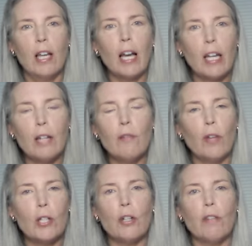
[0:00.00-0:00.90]
a
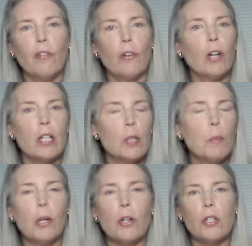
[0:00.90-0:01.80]
conviction for a
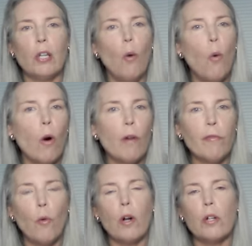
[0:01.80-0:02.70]
conspiracy or
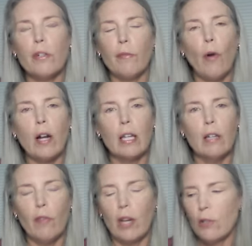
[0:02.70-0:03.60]
for defrauding
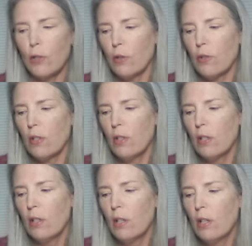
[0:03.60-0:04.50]
investors.
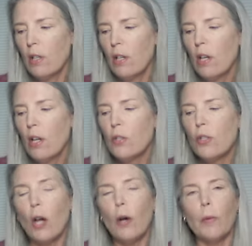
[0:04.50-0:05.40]

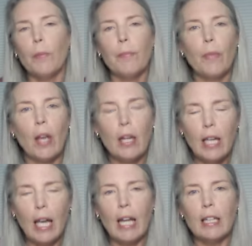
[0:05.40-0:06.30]
So,
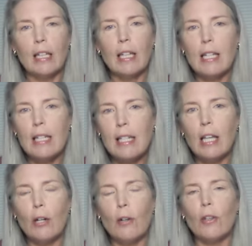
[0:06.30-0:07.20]
again,
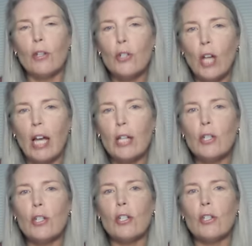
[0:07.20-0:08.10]
consider the
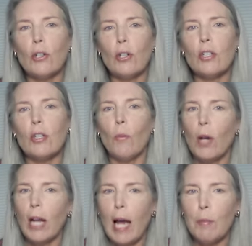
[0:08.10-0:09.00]
judge just looks at
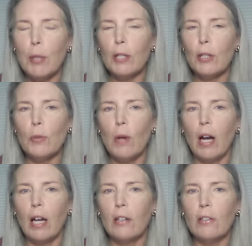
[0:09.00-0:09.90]
what happened at the
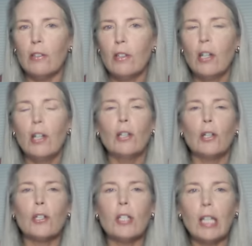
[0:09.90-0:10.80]
trial,
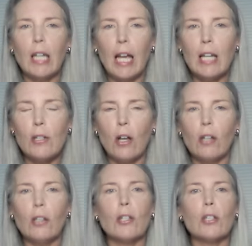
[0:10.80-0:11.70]
looks at the case
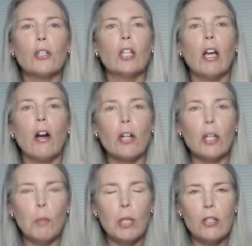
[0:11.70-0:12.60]
law, looks at the
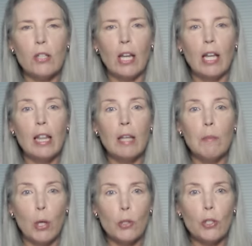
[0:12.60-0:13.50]
arguments in the
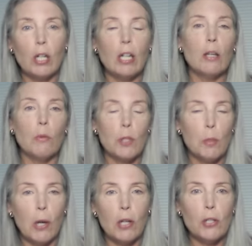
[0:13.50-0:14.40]
motion and the
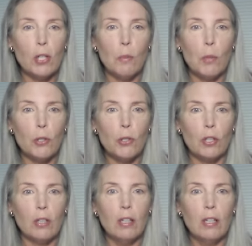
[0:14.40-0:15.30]
response to the
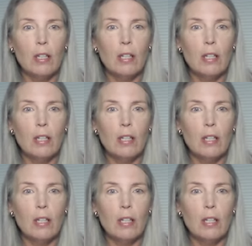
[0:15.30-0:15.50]
motion